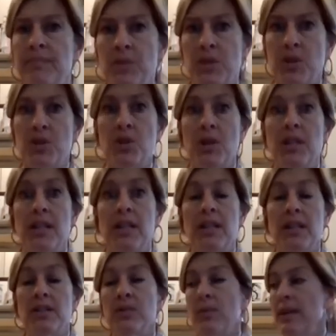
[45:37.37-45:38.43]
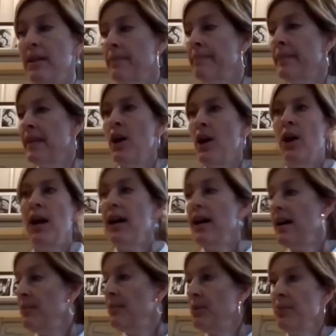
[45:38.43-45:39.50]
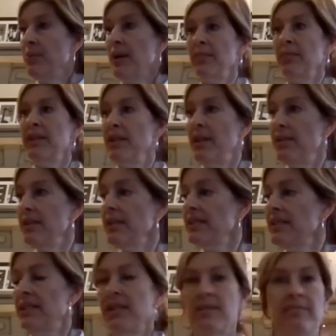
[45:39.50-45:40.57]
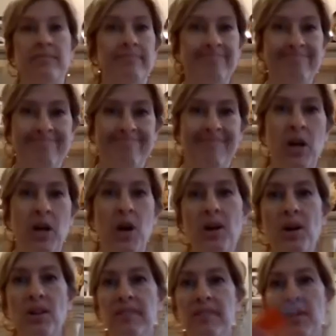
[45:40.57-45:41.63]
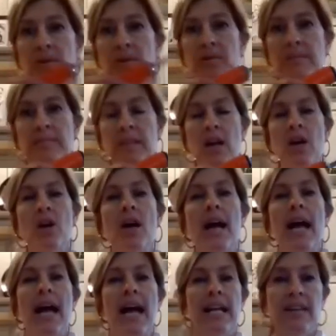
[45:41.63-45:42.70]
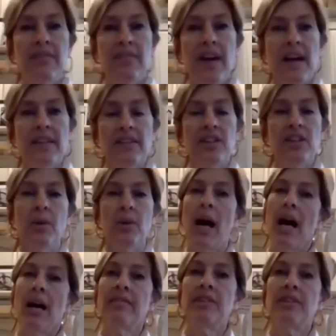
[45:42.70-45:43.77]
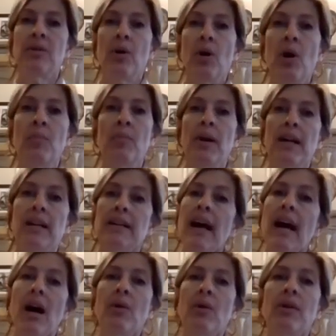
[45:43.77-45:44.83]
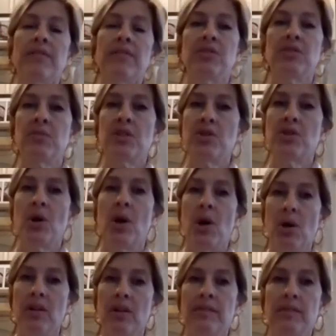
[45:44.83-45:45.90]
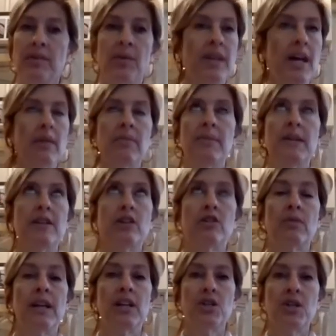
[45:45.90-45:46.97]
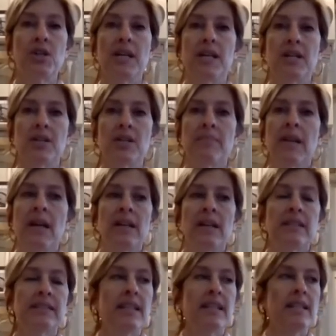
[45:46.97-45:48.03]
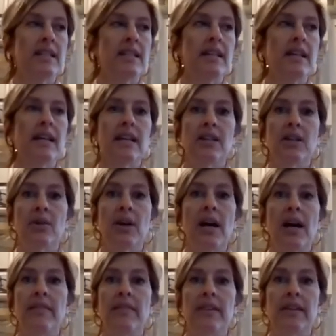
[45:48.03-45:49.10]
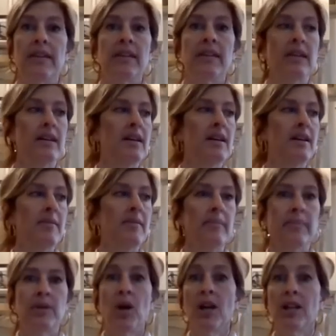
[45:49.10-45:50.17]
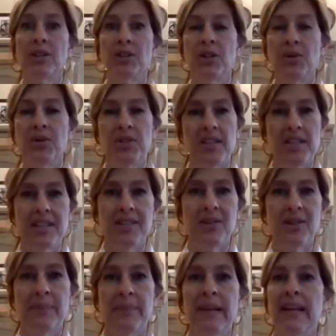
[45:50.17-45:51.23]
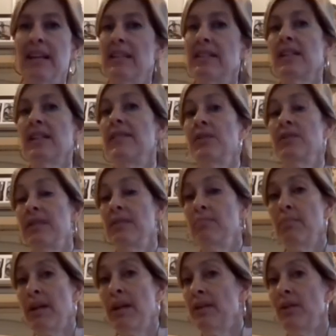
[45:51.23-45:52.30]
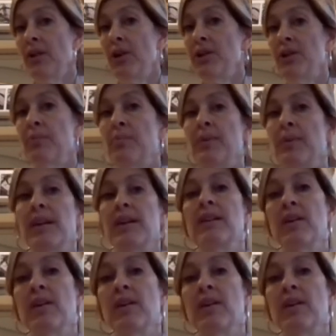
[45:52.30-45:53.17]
to start eating this way? Uh, you probably noticed olive oil. Any fat that you have in your home right now, if you switch to olive oil, that would be a great change. Say today you're having um, garlic toast at dinner. Instead of using butter on your bread,